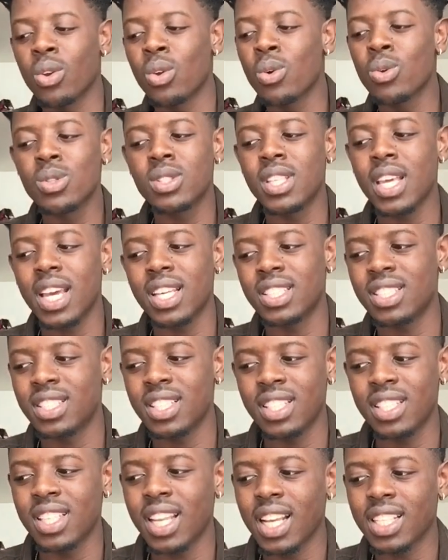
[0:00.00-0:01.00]
lose that
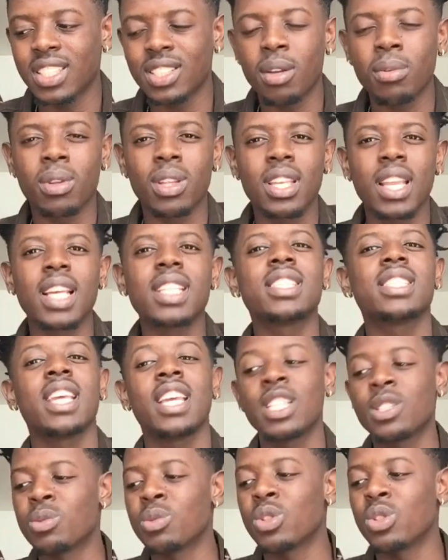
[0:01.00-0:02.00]
shit. That's something that
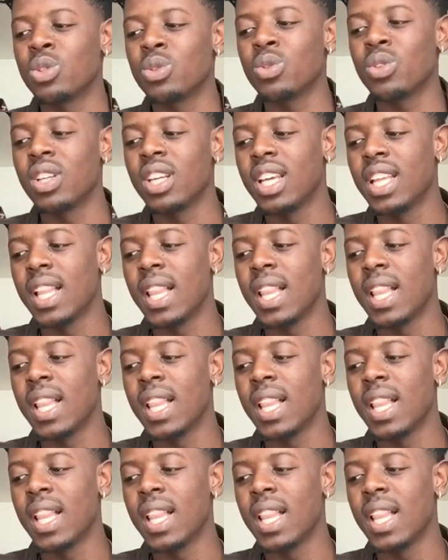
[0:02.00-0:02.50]
stays with you.